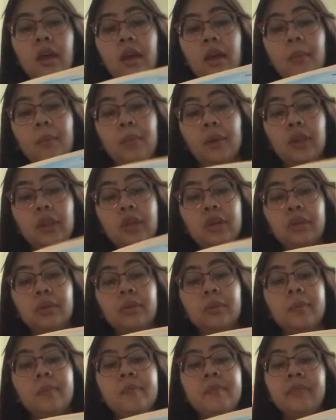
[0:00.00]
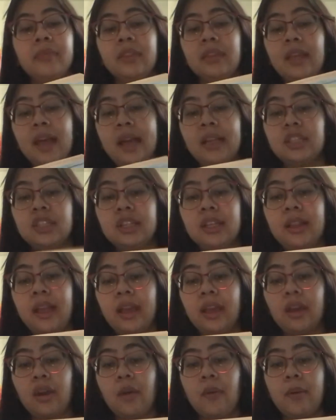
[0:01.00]
balloon. Then she
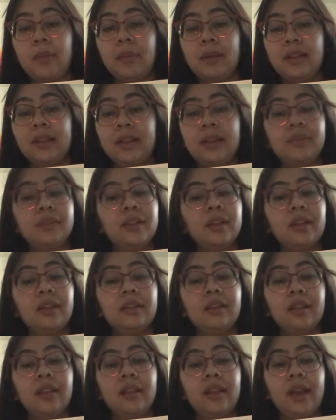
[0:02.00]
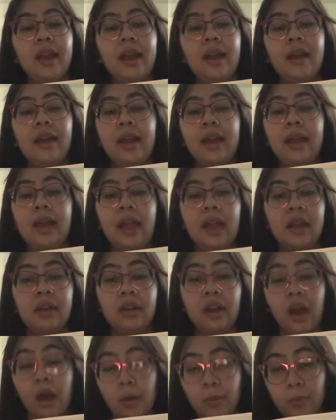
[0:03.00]
let go and be lifted into the air and carried
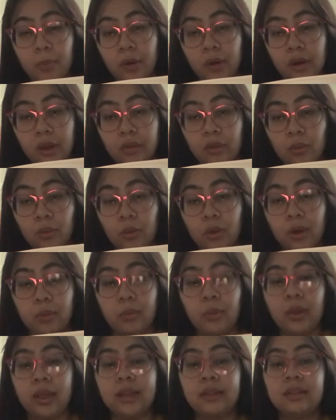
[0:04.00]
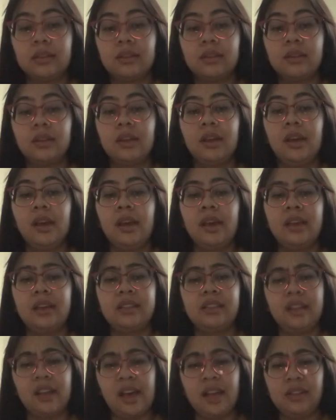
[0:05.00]
upward on the warm wind.
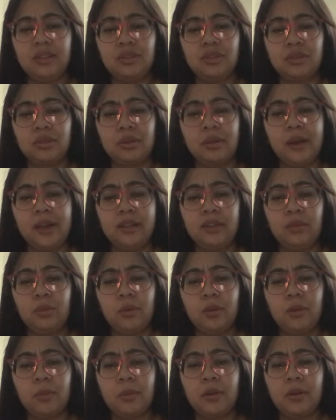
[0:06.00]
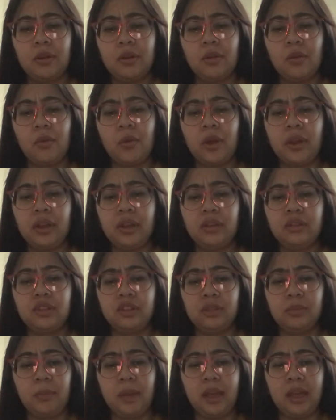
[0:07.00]
Is that true? Asked Wilbur, or are you
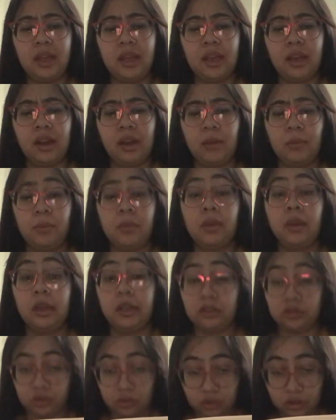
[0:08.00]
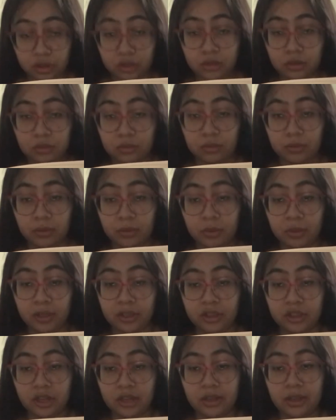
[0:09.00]
just making it up? It's true,
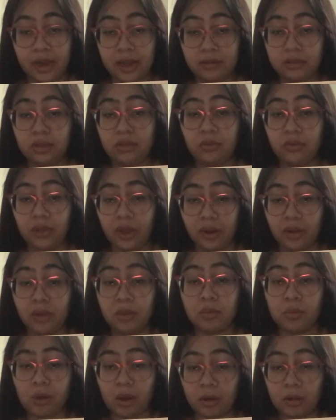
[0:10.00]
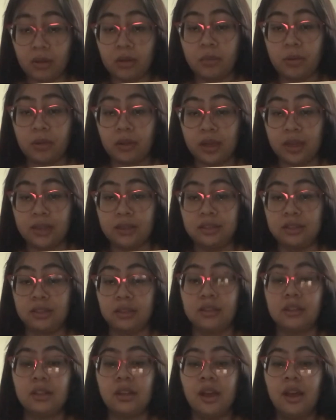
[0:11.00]
replied Charlotte. I have some very remarkable
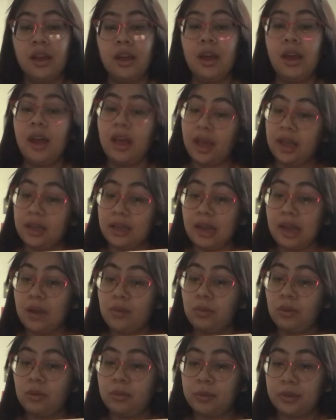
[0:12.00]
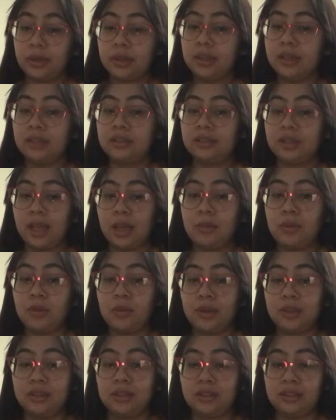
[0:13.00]
cousins. And now, Wilbur, it's time you
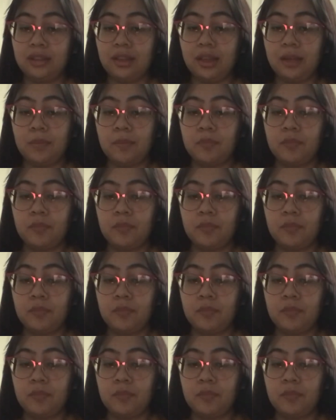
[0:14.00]
went to sleep.